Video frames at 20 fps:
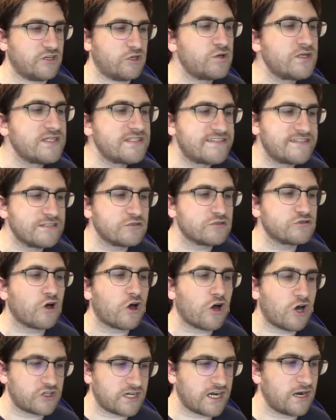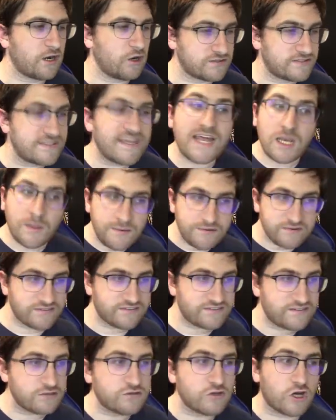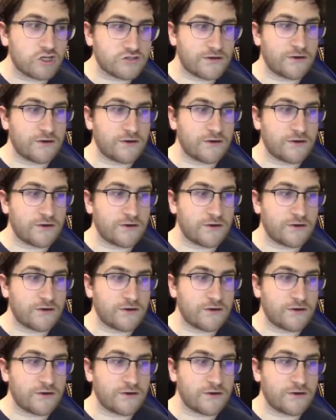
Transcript: You can still dodge arrows, and enemies can still dodge